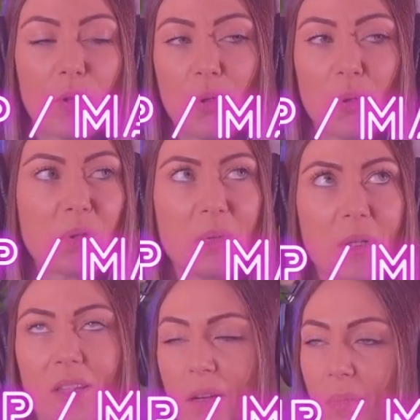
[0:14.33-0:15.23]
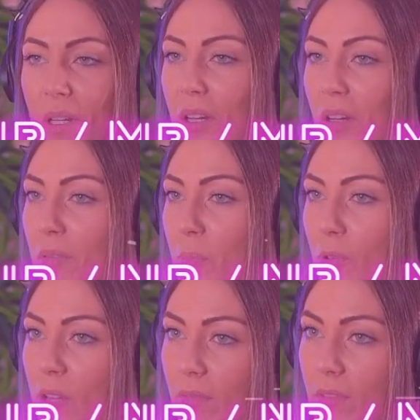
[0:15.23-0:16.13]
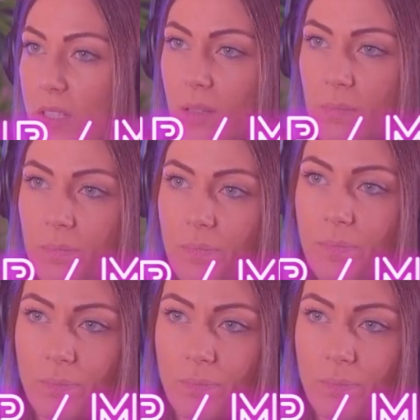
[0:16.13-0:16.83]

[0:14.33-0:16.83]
looking at intimacy beyond the bedroom.